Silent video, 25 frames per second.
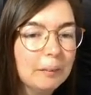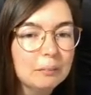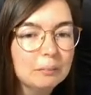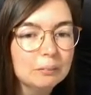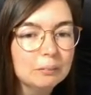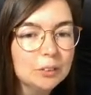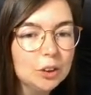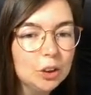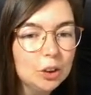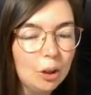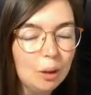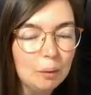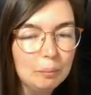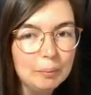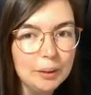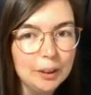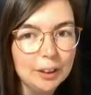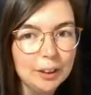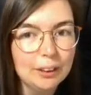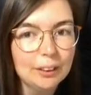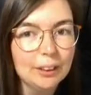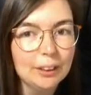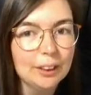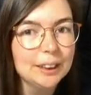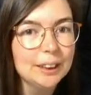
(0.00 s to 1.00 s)
shopping
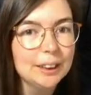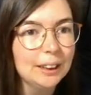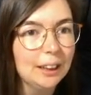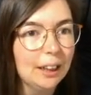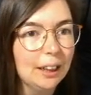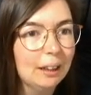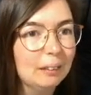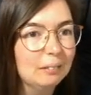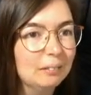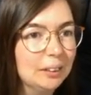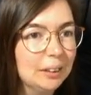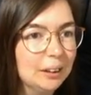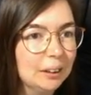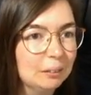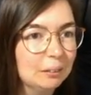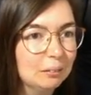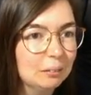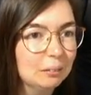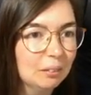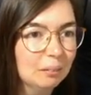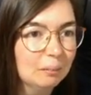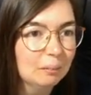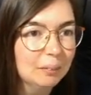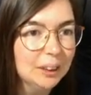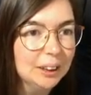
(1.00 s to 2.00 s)
that I still haven't done
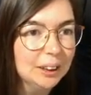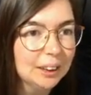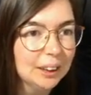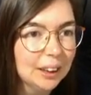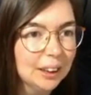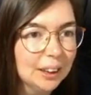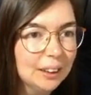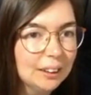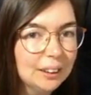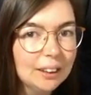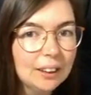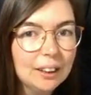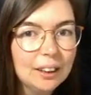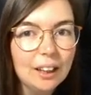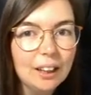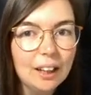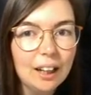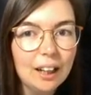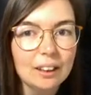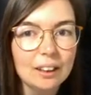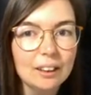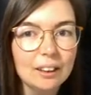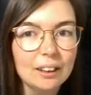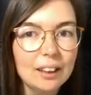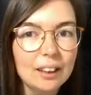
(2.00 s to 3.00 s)
from Monday.
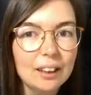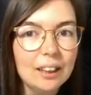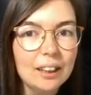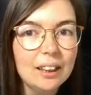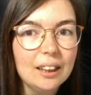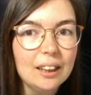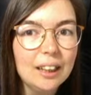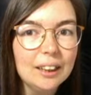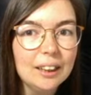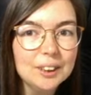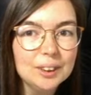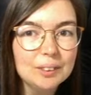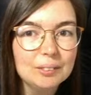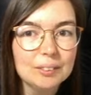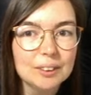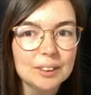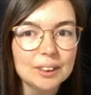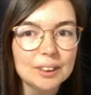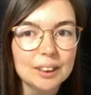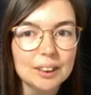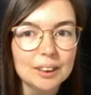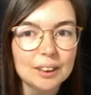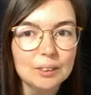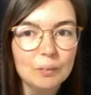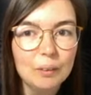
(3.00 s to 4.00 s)
And the next one
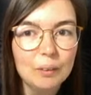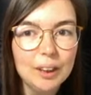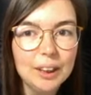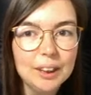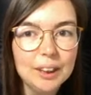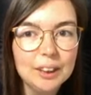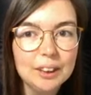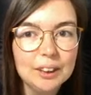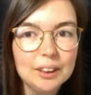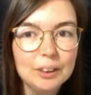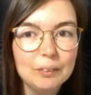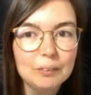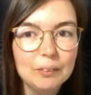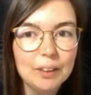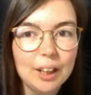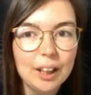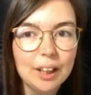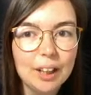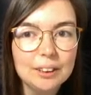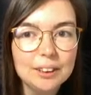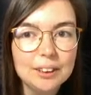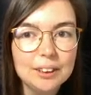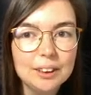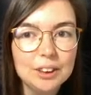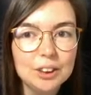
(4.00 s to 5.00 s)
says, why you
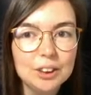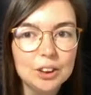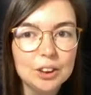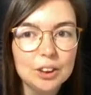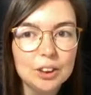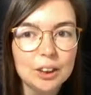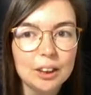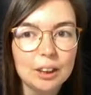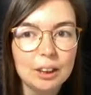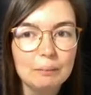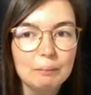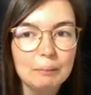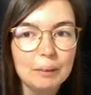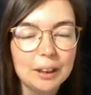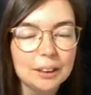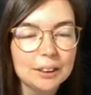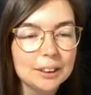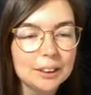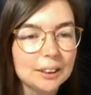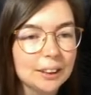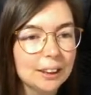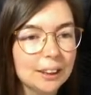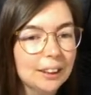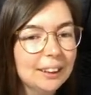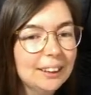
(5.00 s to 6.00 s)
can't eat chicken
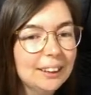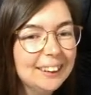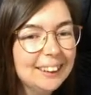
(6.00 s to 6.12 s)
pasta.